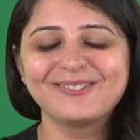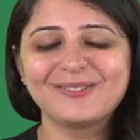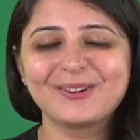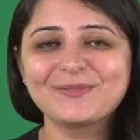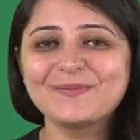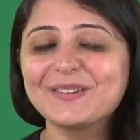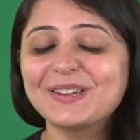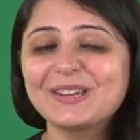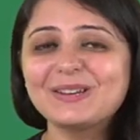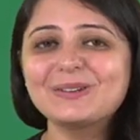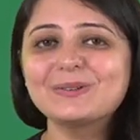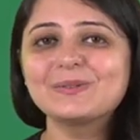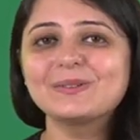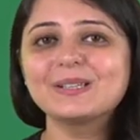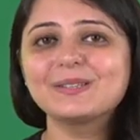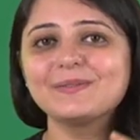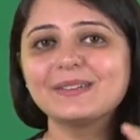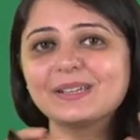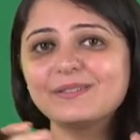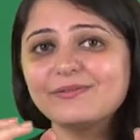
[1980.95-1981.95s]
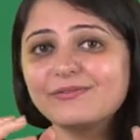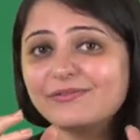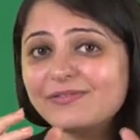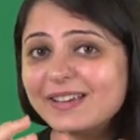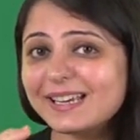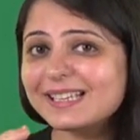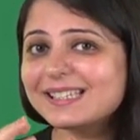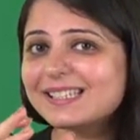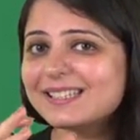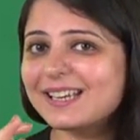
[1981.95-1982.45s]
What we can do is we can
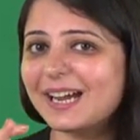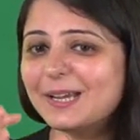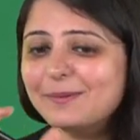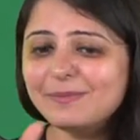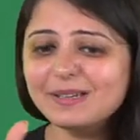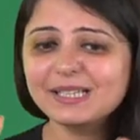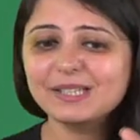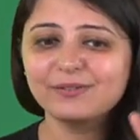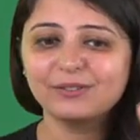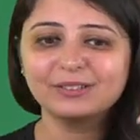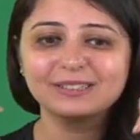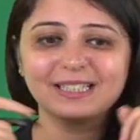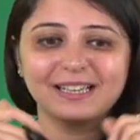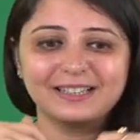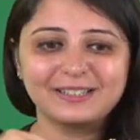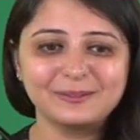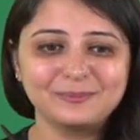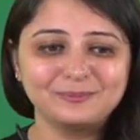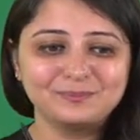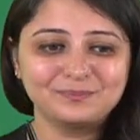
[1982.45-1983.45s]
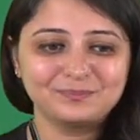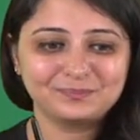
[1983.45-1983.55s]
fix timings for that.